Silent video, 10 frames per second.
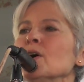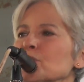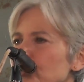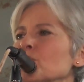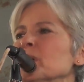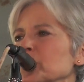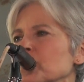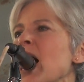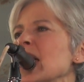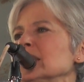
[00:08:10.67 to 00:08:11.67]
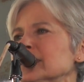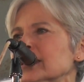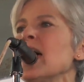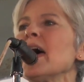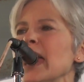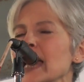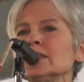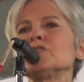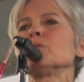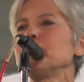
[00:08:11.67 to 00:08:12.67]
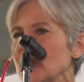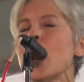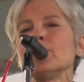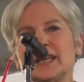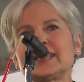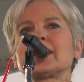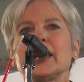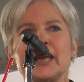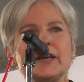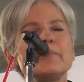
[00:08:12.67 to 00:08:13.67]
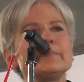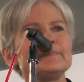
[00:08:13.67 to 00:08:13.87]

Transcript: human rights, and diplomacy.